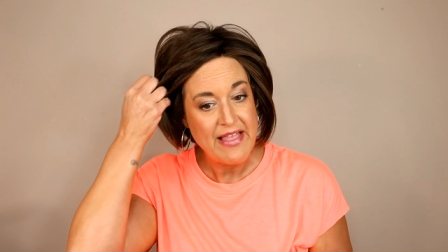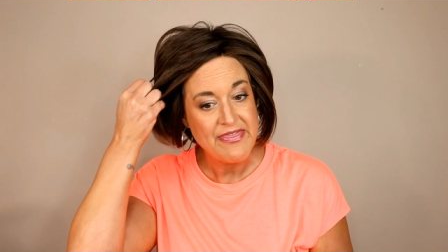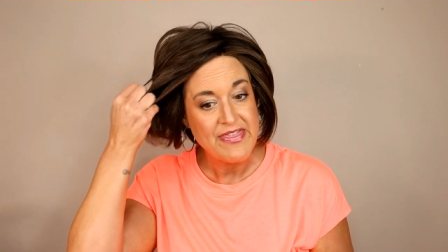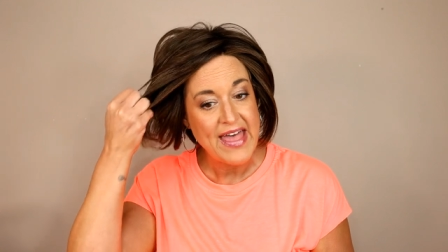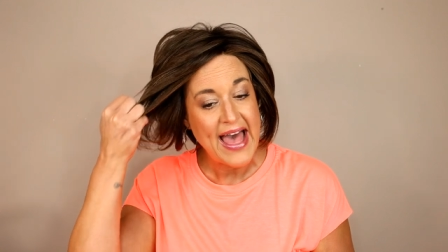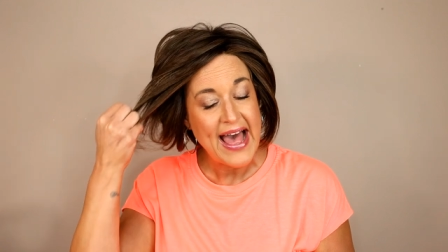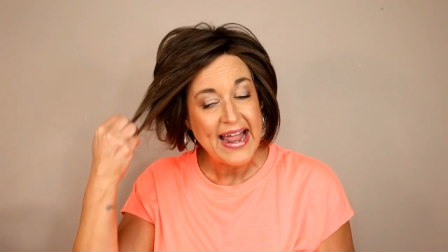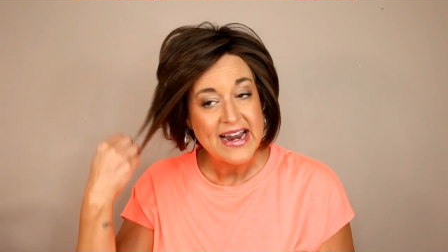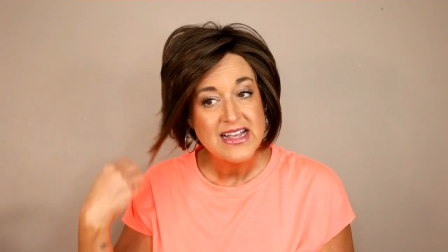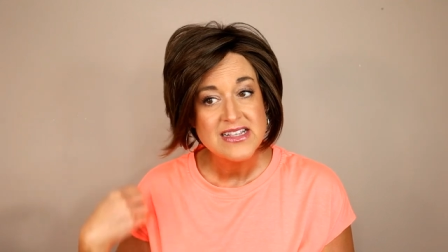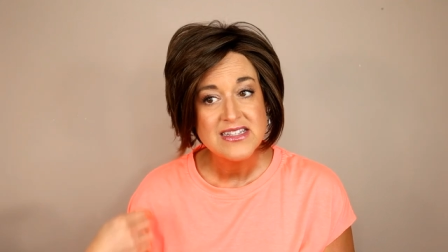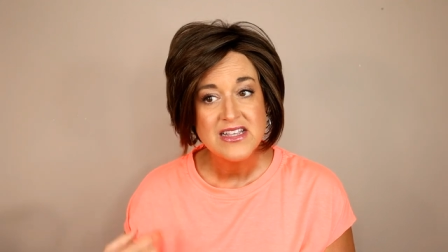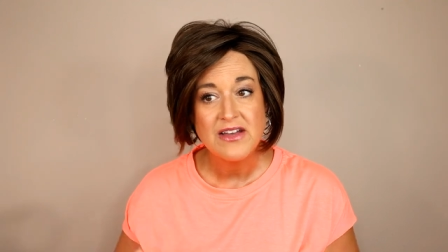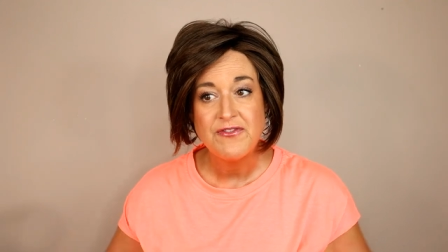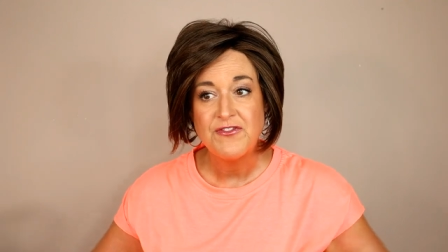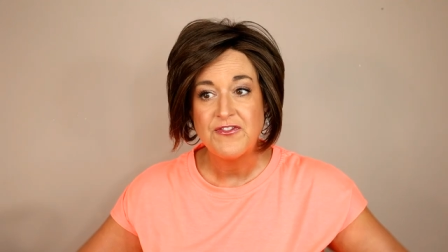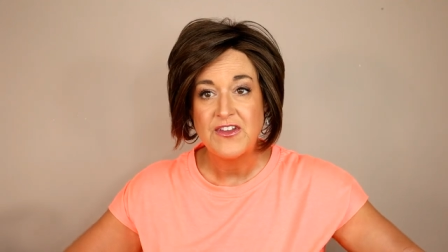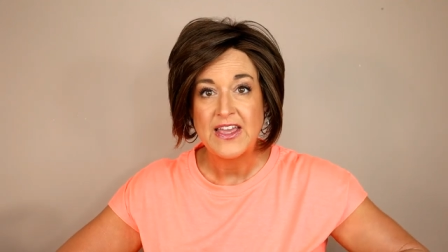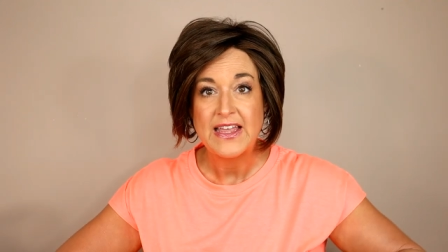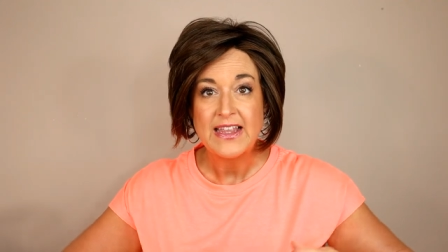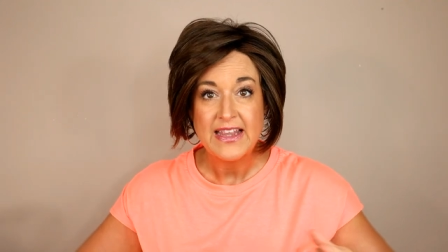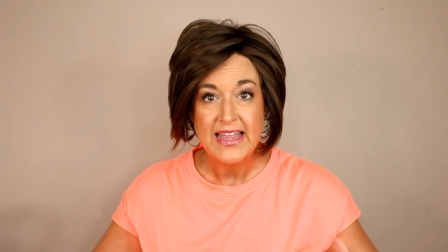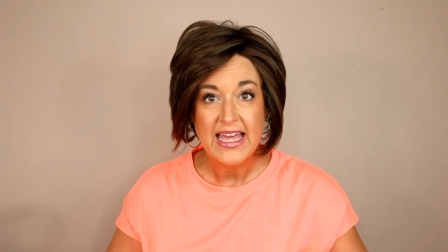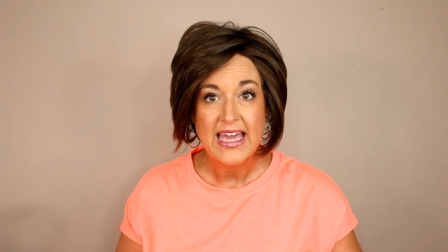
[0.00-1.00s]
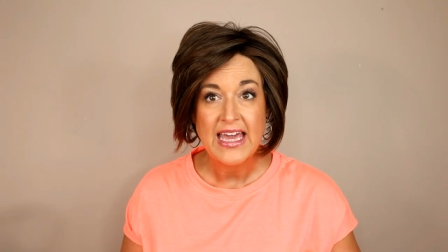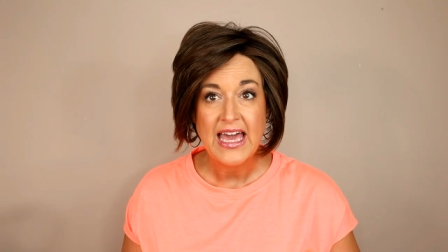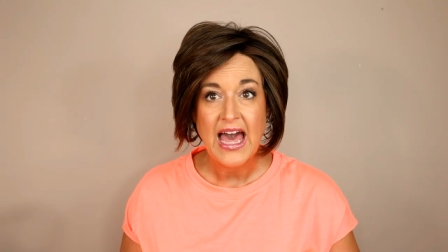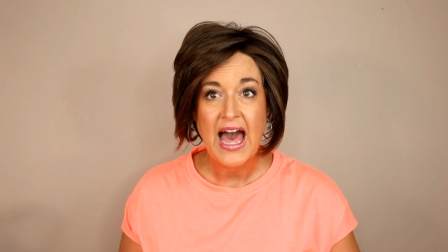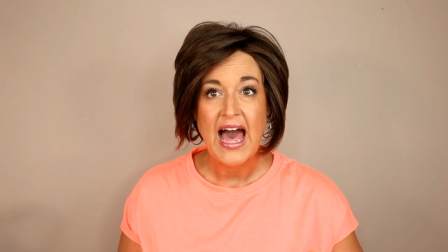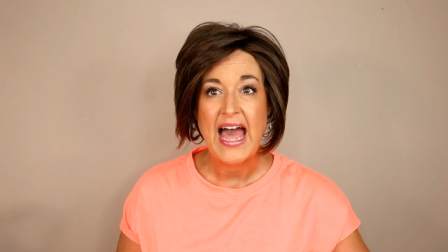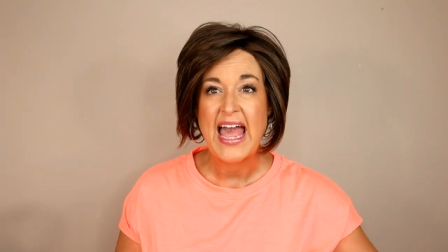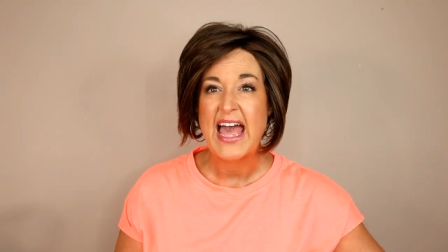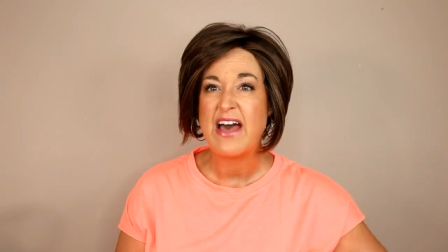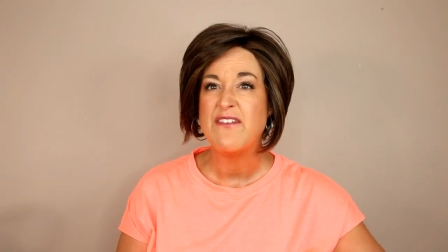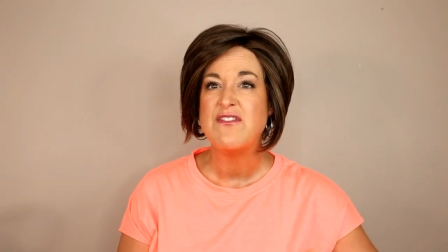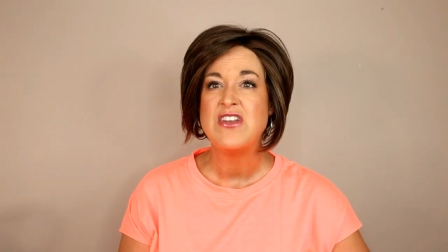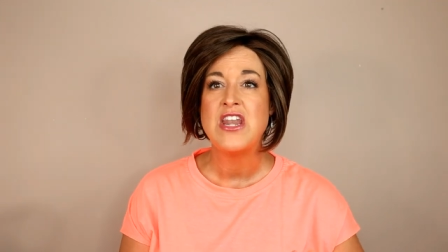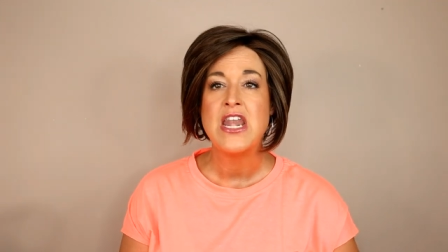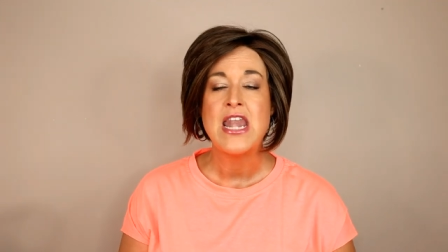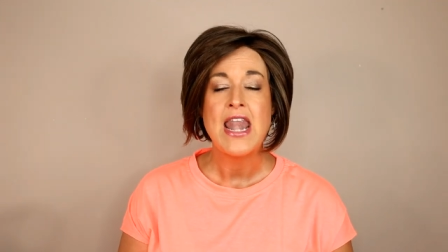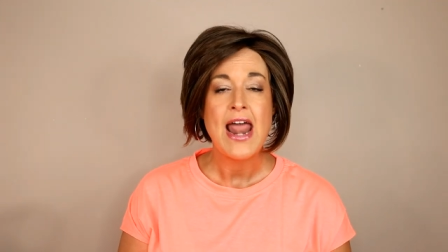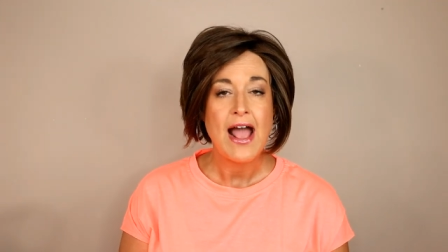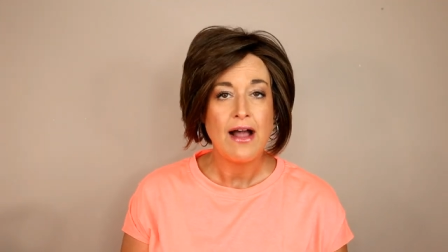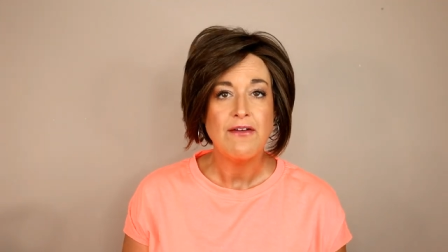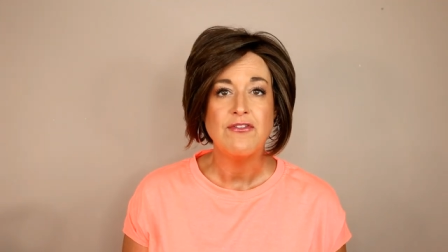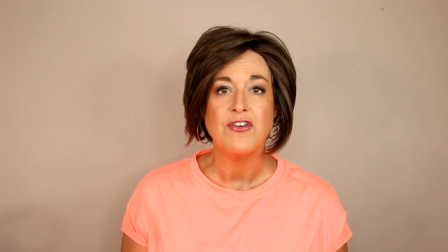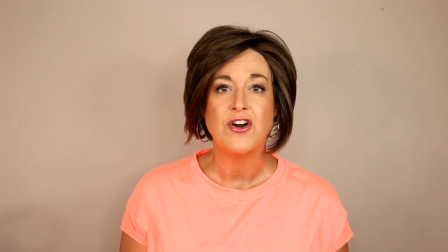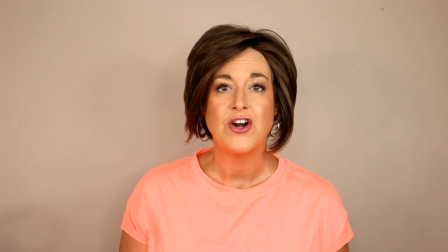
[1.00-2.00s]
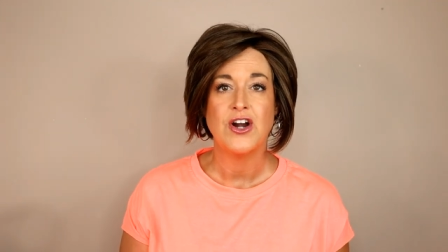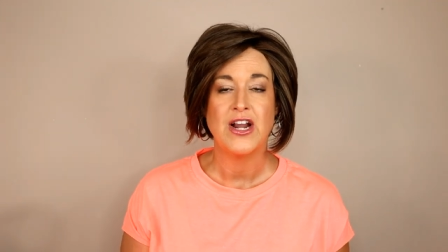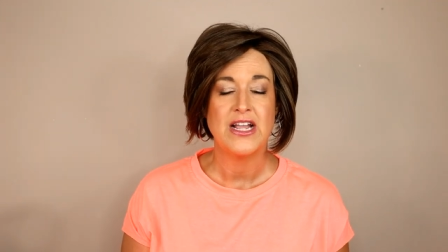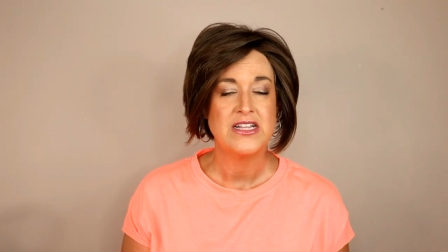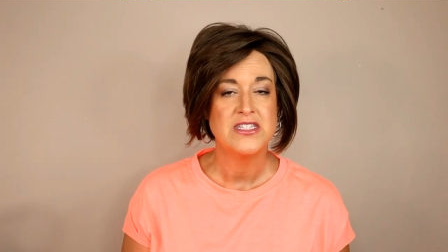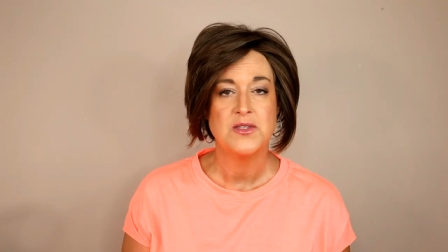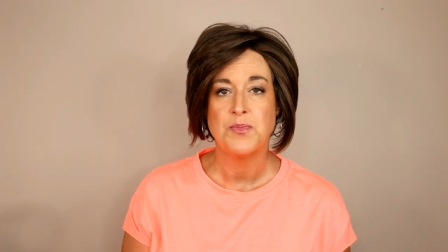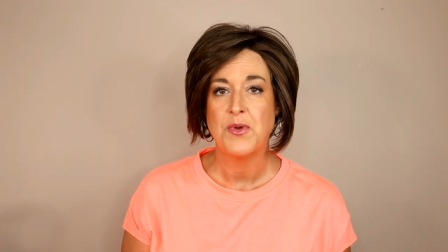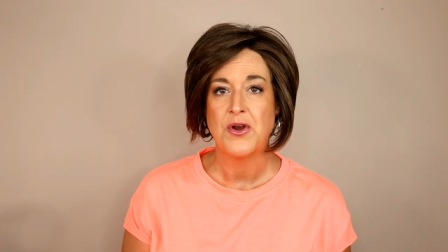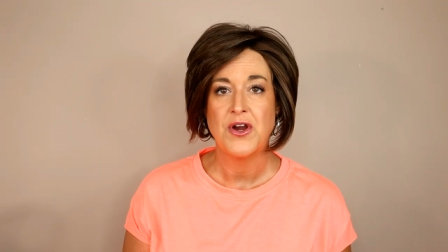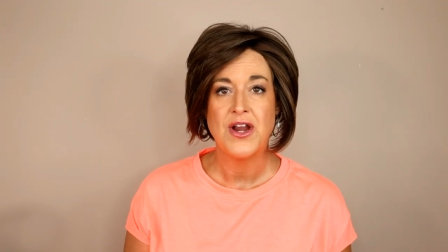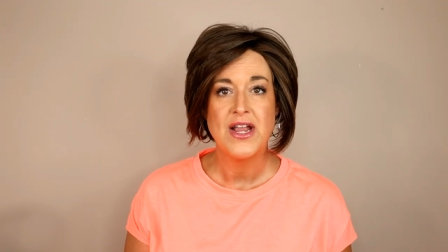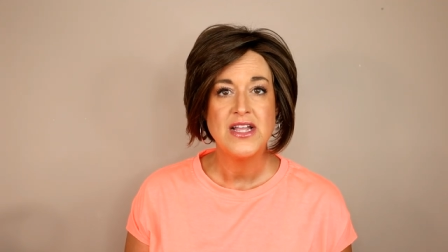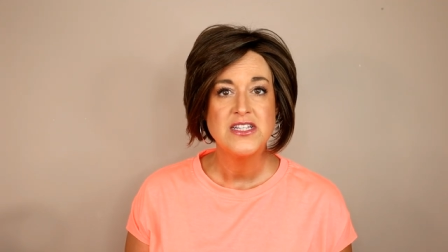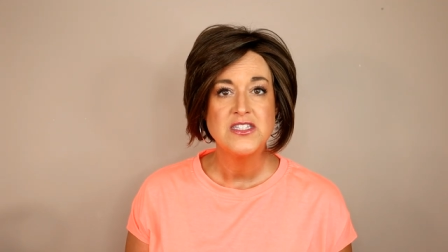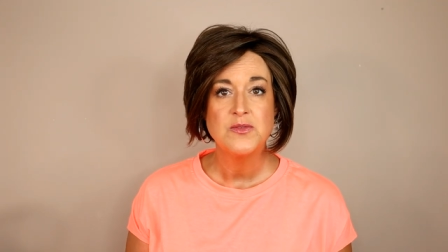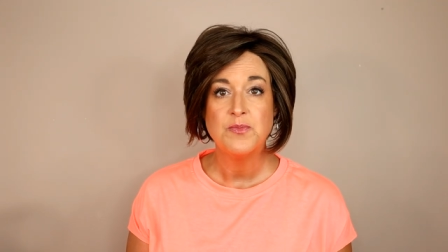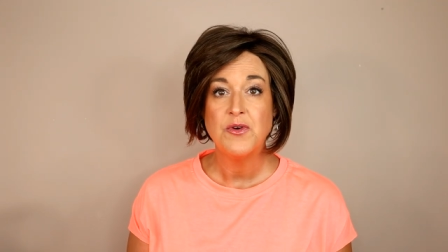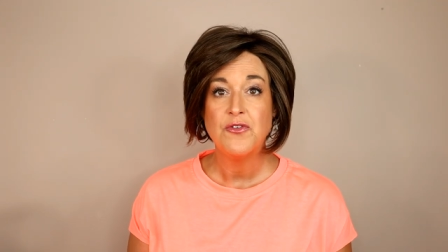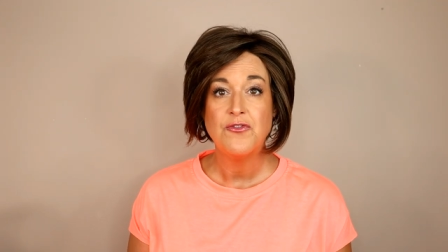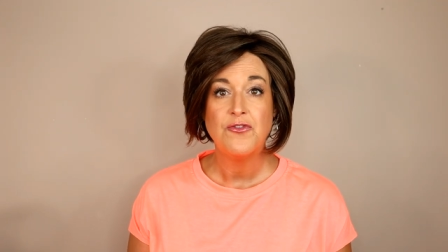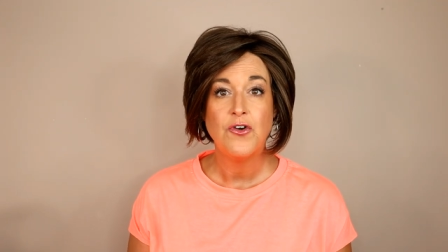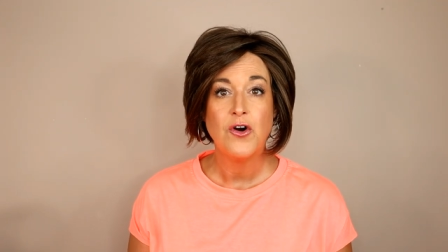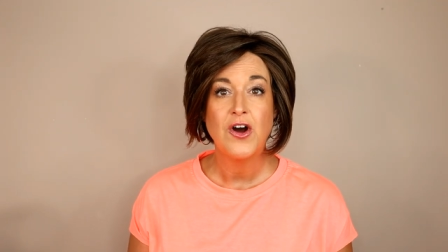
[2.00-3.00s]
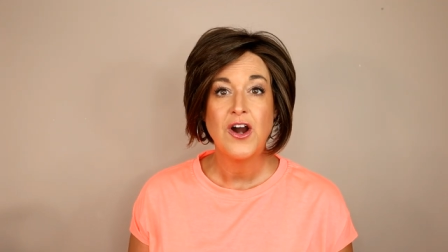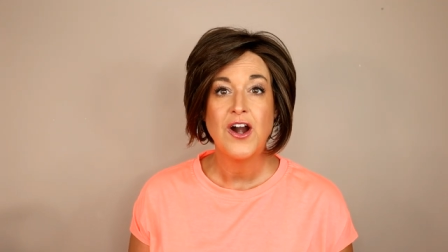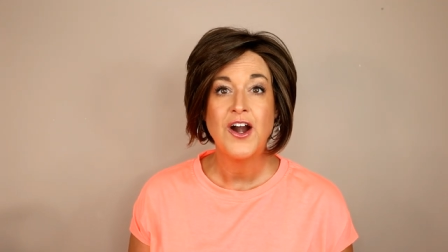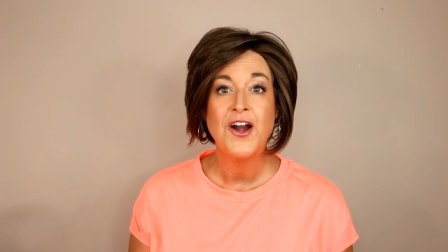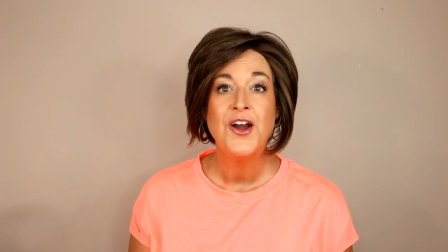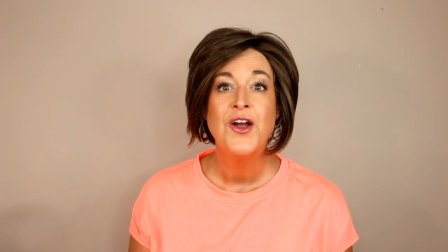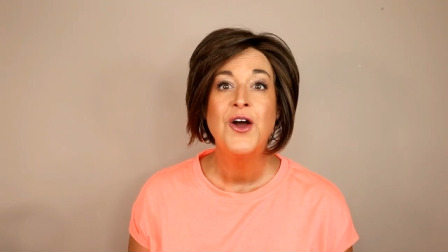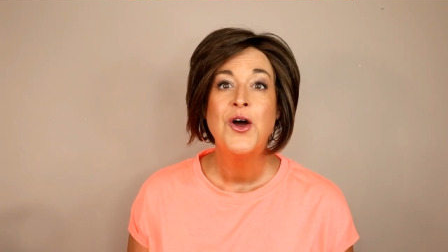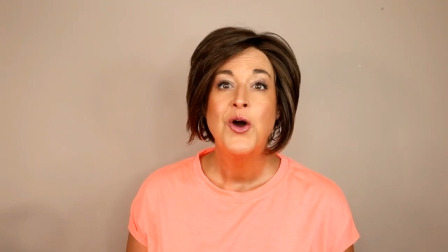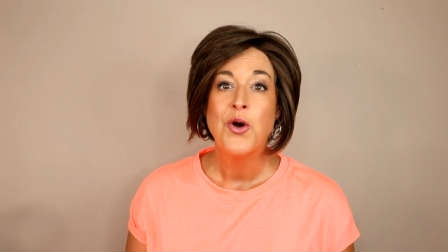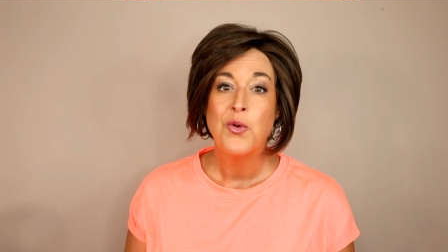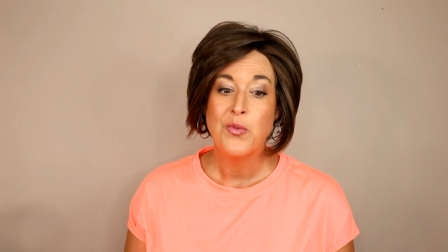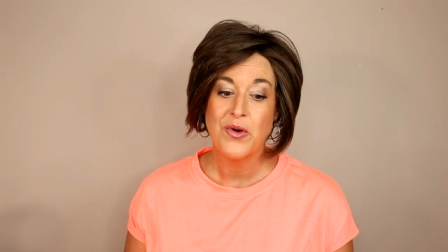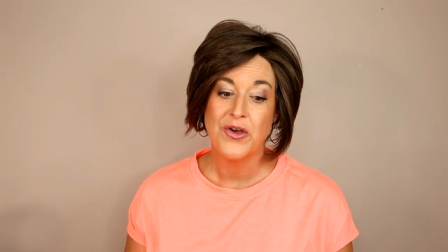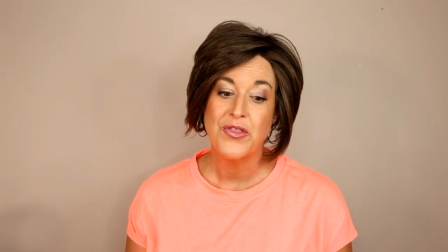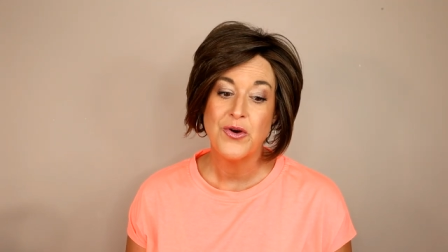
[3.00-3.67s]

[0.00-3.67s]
And that is a feeling I have never experienced before